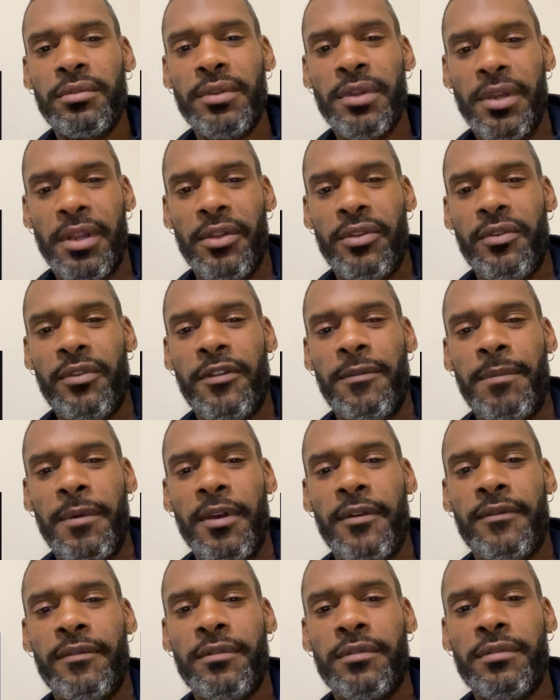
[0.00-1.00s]

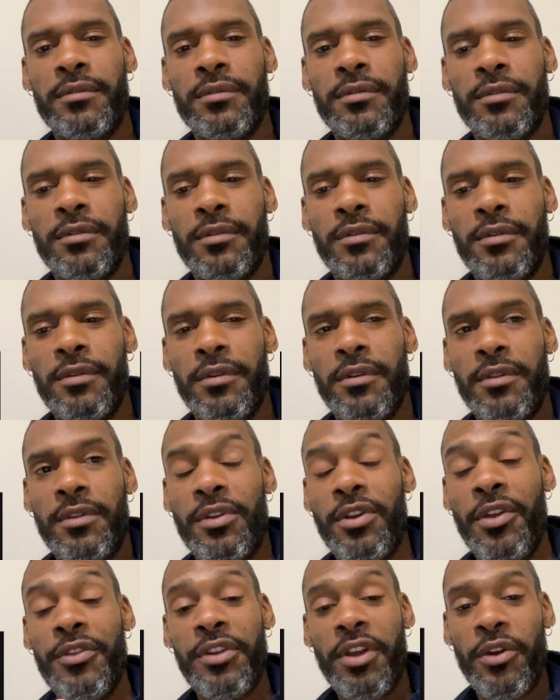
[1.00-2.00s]
Disrespectful. To
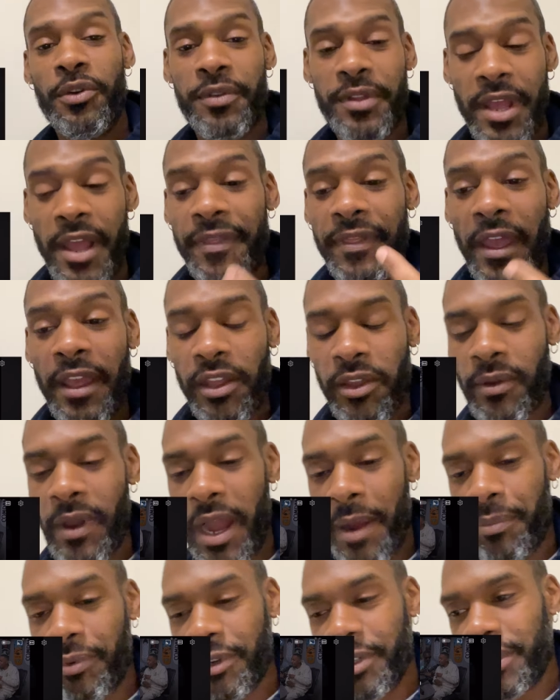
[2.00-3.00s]
those of y'all who said thank you, I
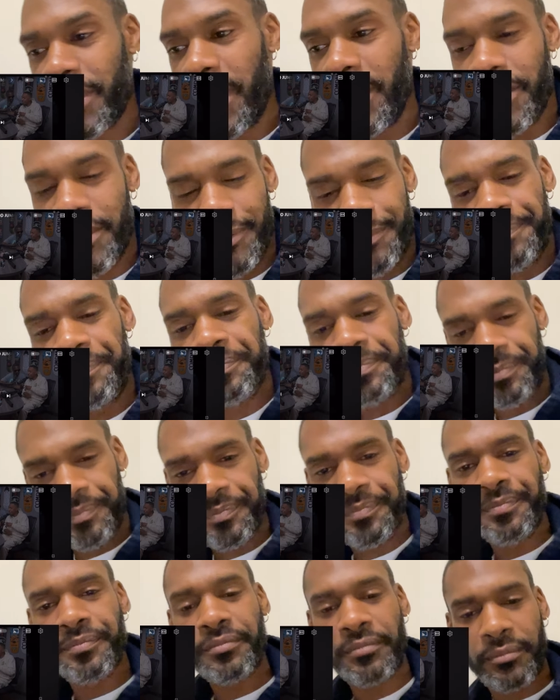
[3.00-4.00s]
appreciate you.
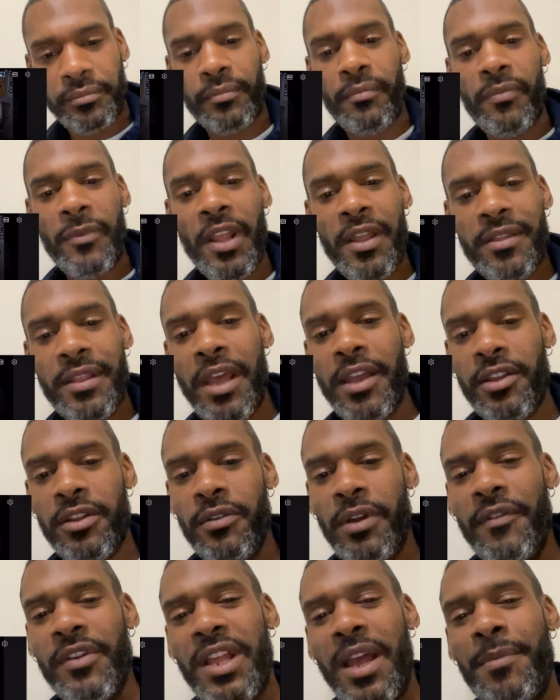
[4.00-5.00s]
Thank
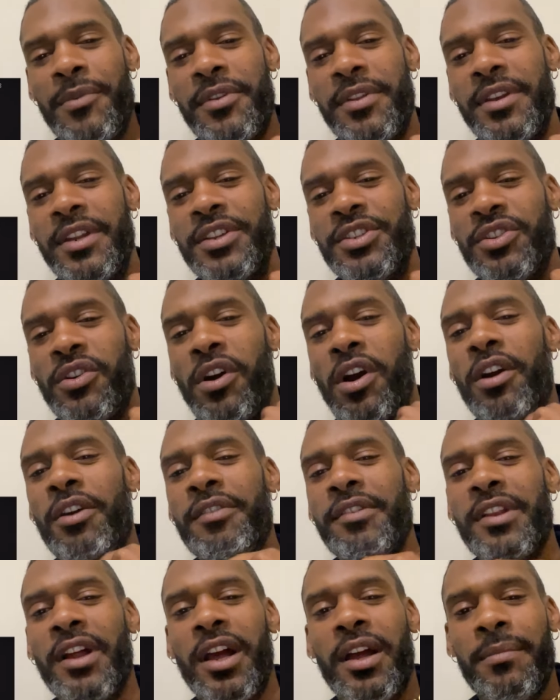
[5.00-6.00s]
you. Every time you sneeze, your heart
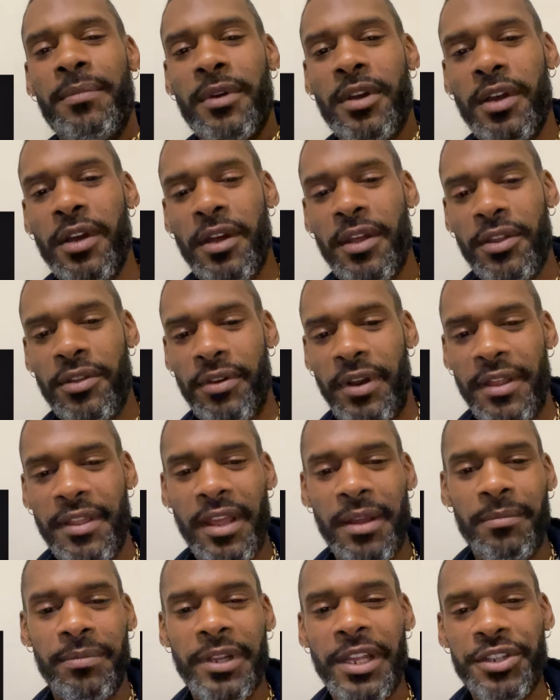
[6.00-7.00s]
stops. So they
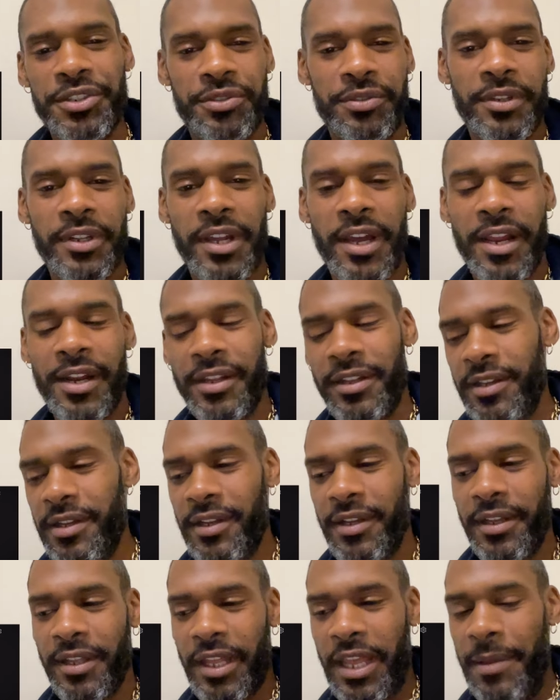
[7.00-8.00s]
say bless you to kind of
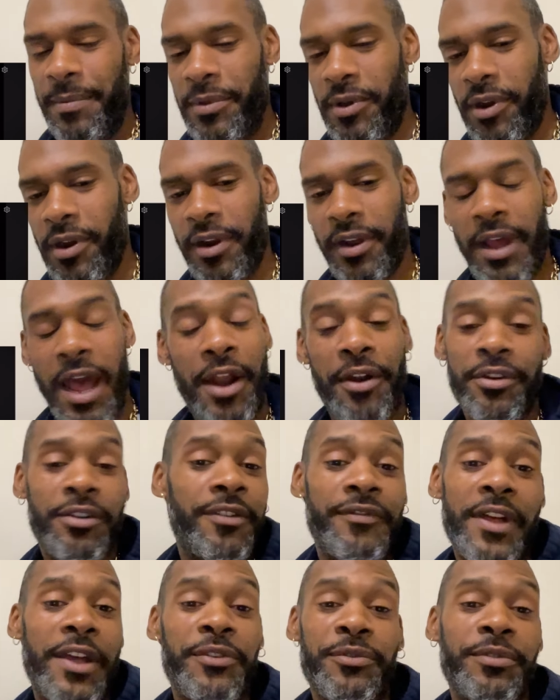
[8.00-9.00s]
keep your heart. I don't know
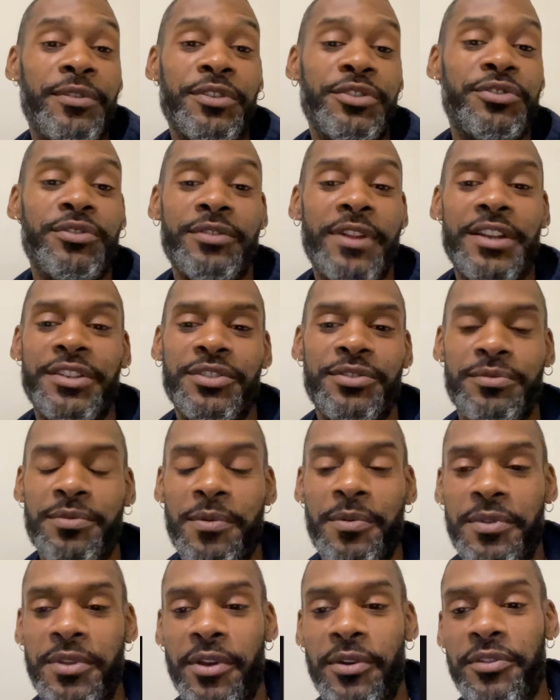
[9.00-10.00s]
if that's really true. That's just what
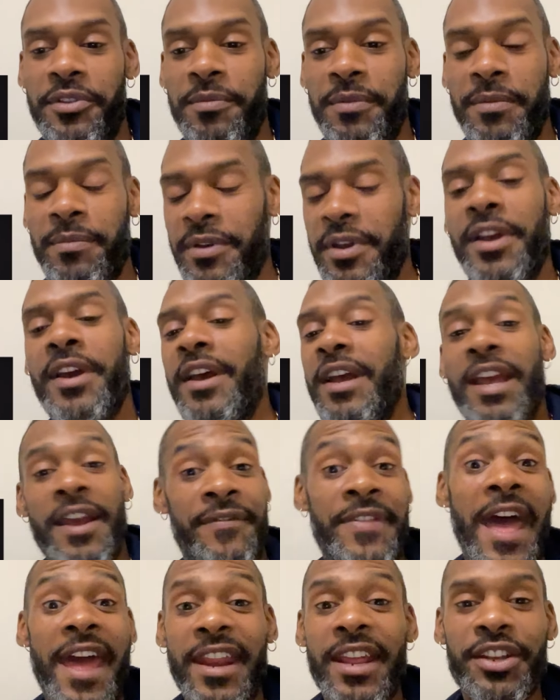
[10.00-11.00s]
was told to me. But if
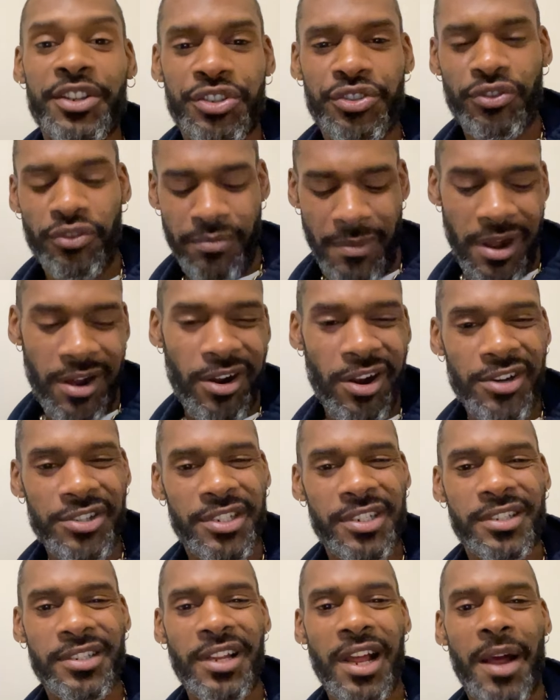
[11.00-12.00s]
that is true, my heart
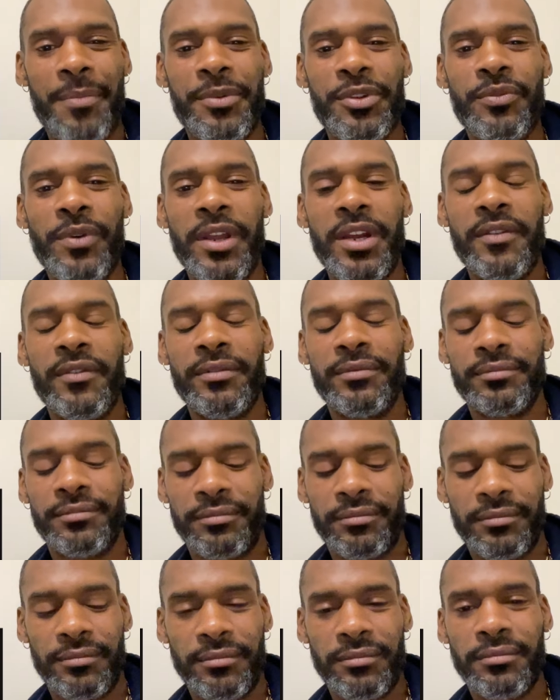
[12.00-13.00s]
just stopped. You ain't even.
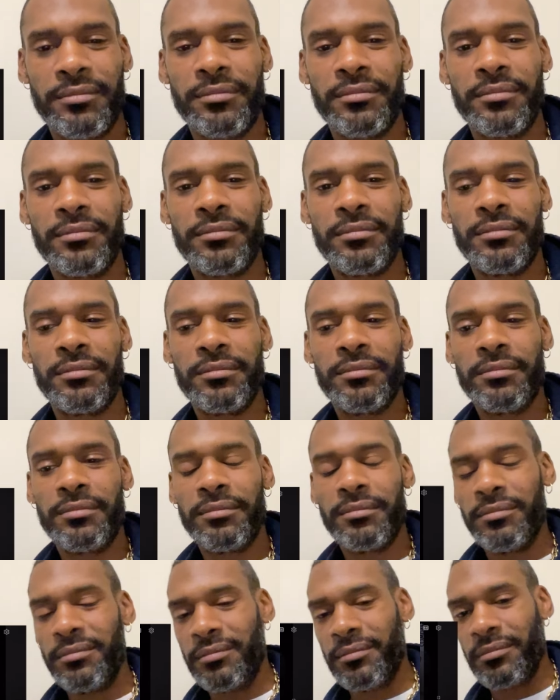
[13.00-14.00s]

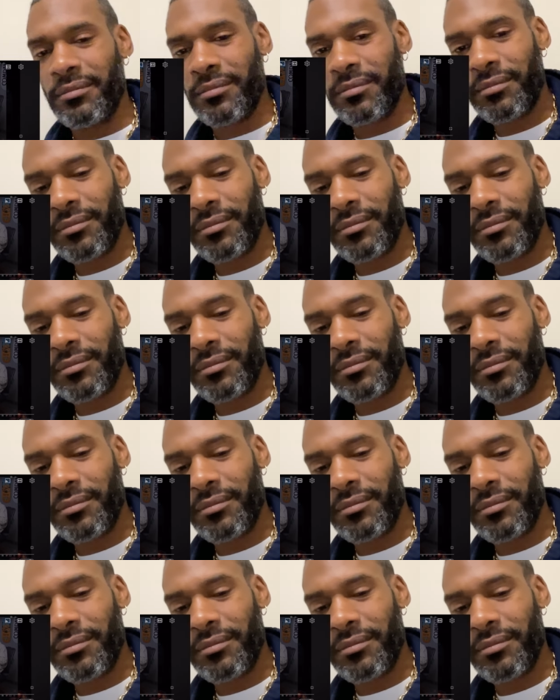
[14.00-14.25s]
Mm.